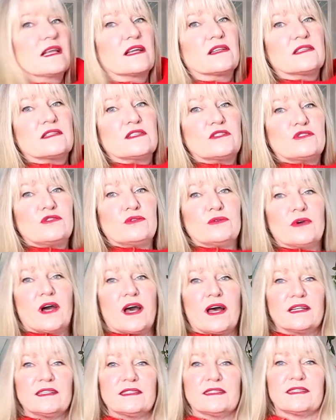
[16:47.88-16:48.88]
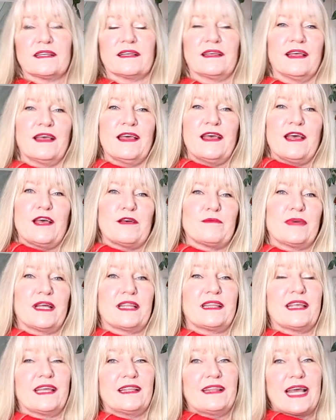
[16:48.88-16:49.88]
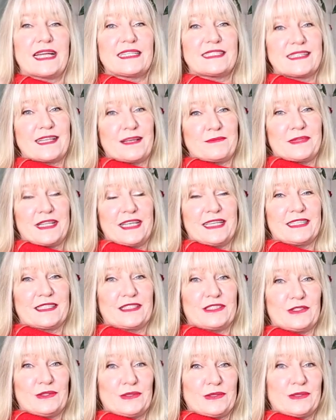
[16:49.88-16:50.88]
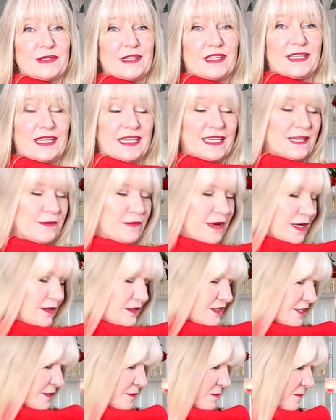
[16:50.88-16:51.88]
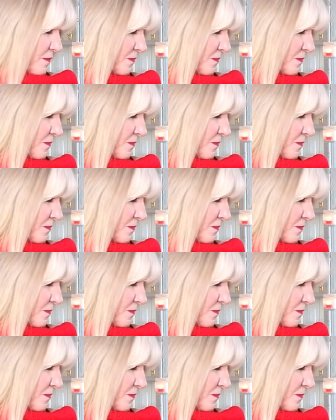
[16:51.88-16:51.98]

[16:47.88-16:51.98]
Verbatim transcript: not too hot, but that's something to think about.